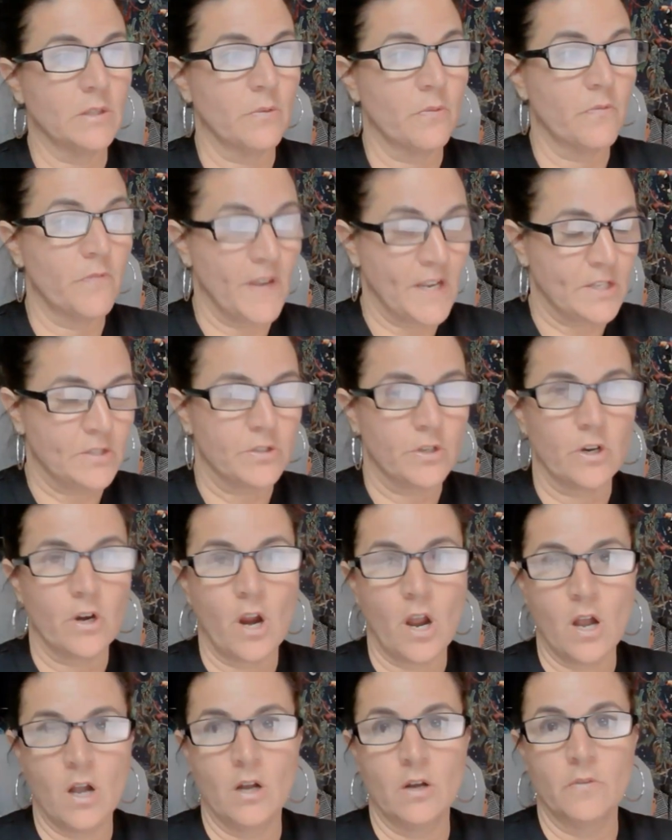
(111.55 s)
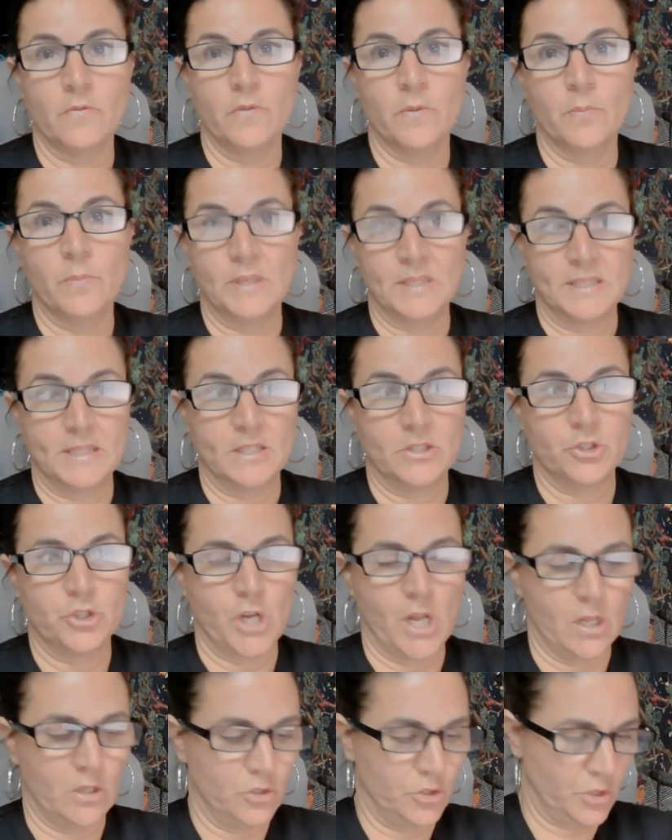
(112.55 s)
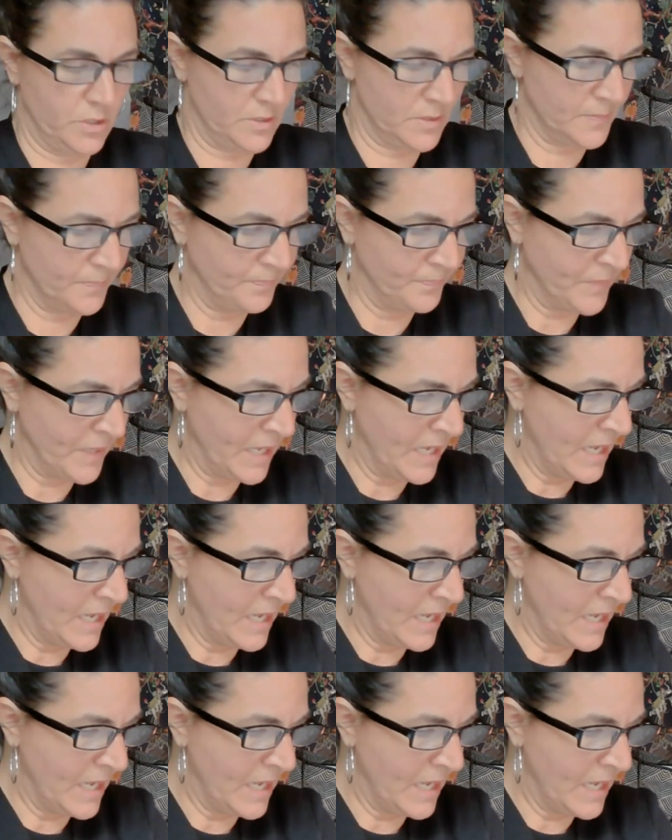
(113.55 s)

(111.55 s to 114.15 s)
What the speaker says: The fixer of business challenges.